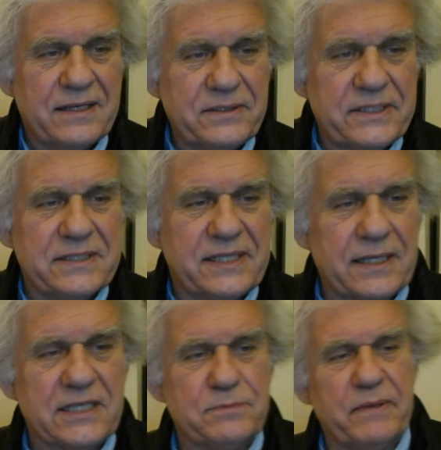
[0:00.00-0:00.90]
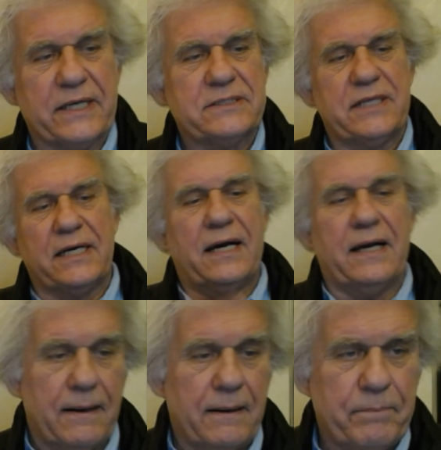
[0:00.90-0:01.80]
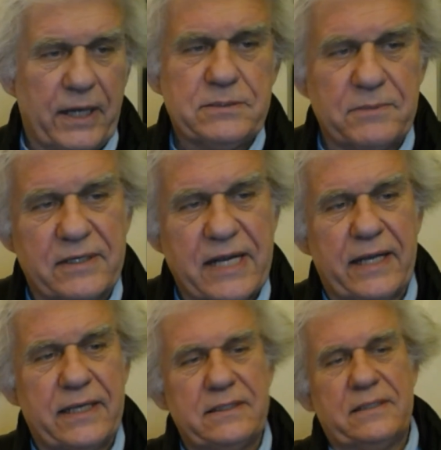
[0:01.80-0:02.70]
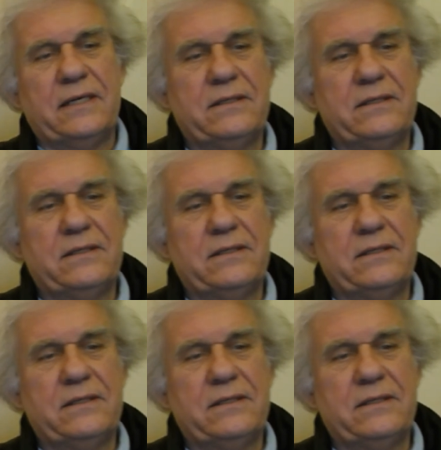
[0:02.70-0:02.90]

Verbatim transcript: Who do you think is best? Uh, Bugs Moran,